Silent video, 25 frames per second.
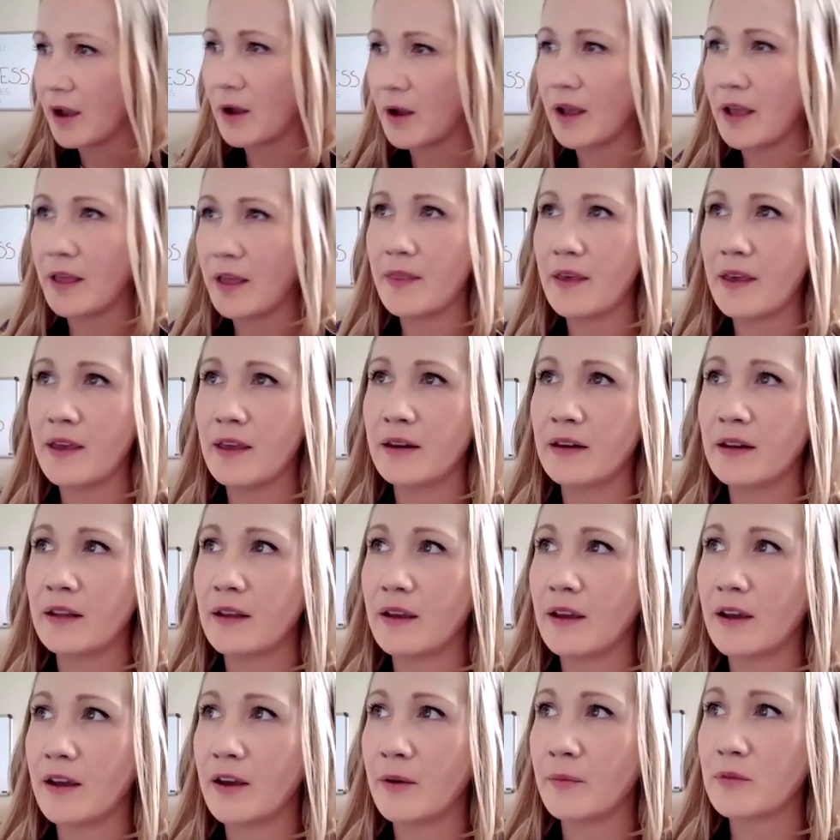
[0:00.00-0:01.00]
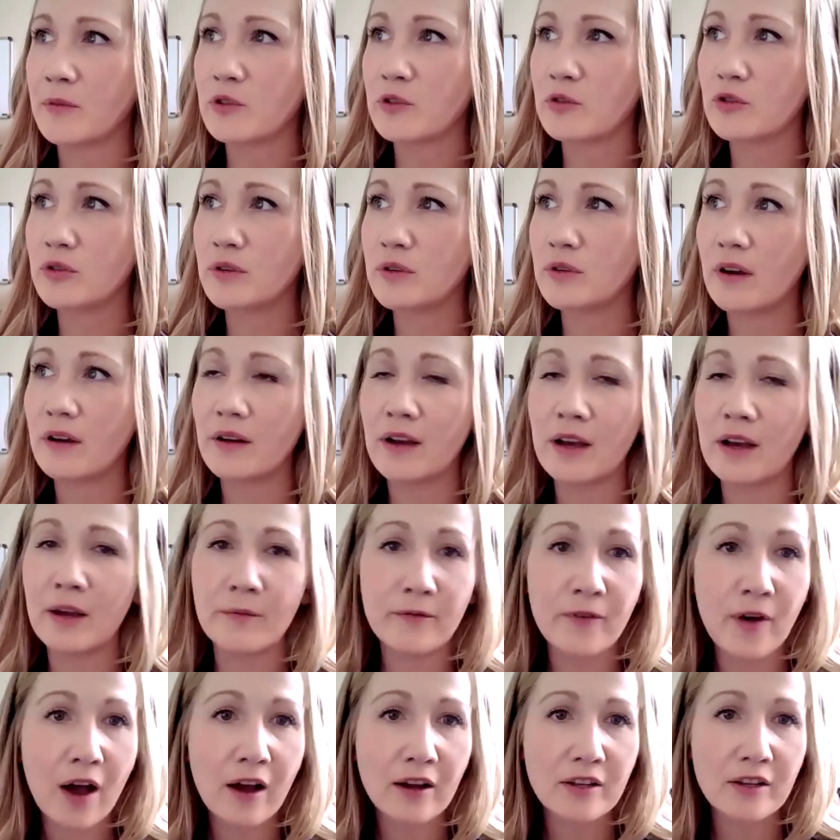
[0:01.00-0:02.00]
And then um,
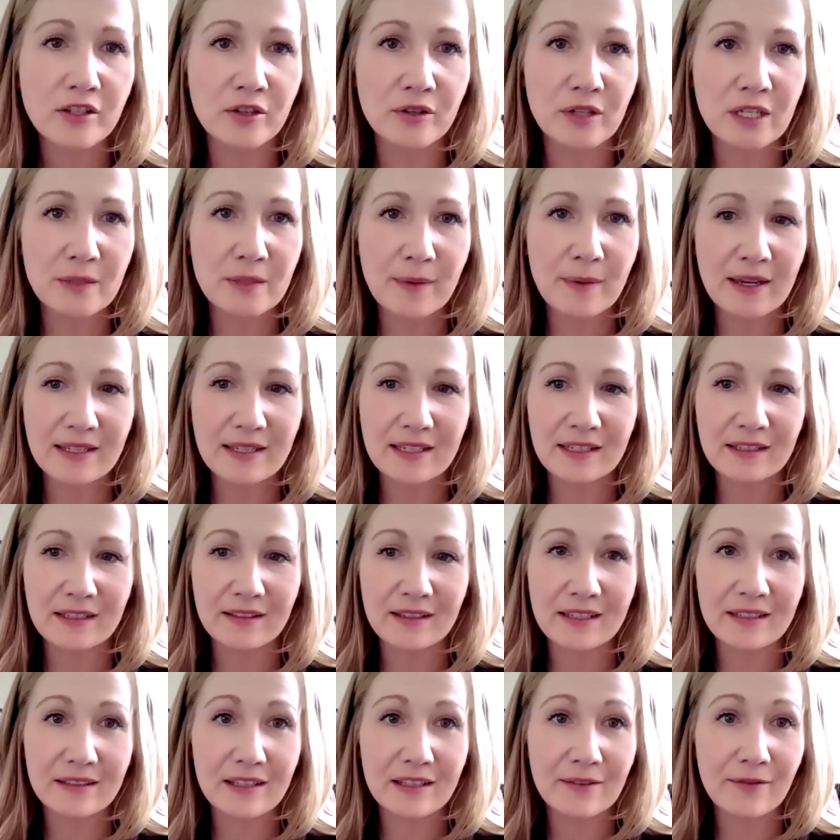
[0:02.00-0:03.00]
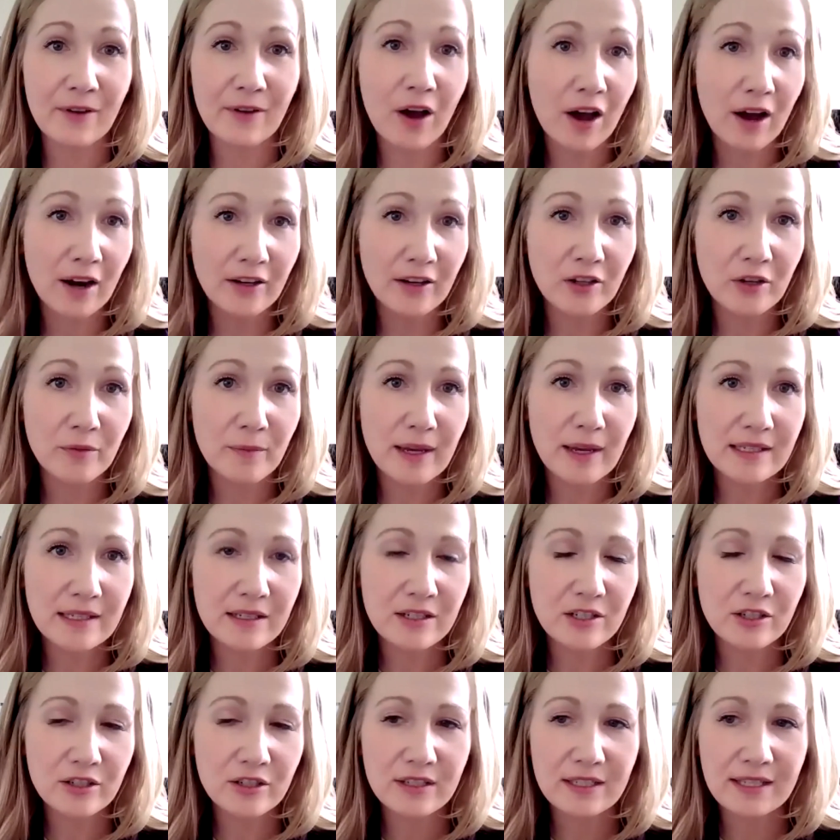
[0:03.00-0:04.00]
um, Voxer is basically to leave audio
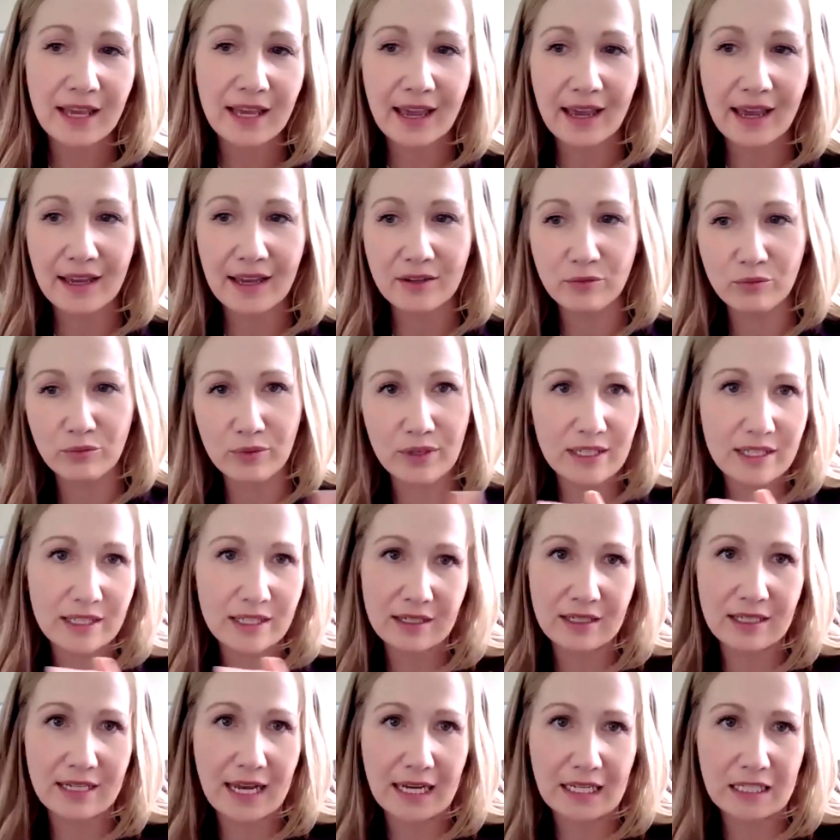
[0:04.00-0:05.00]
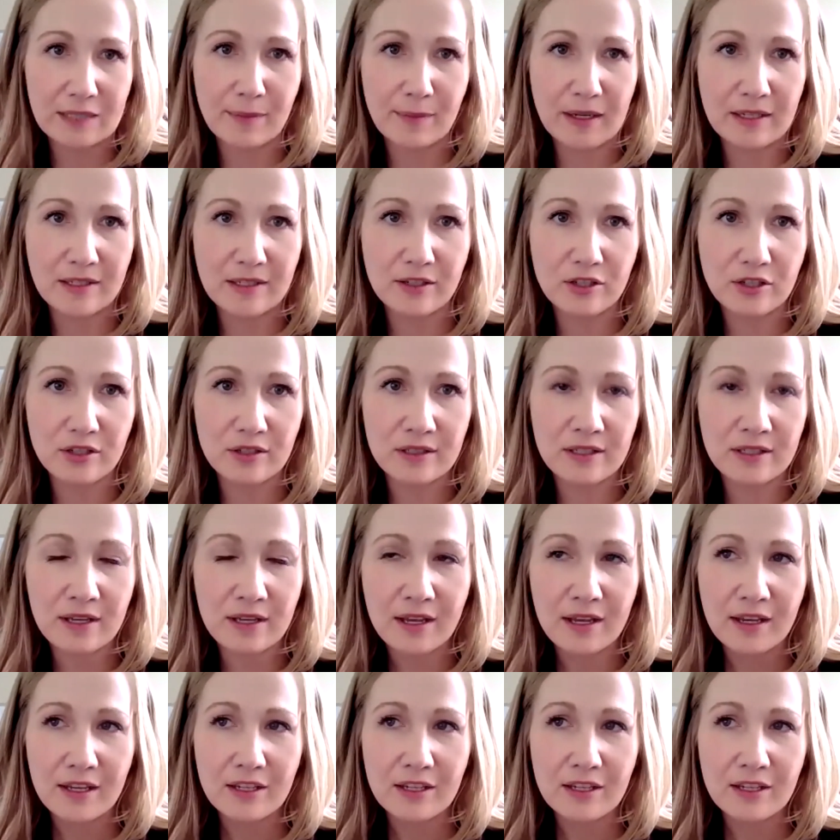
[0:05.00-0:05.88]
messages and written text messages.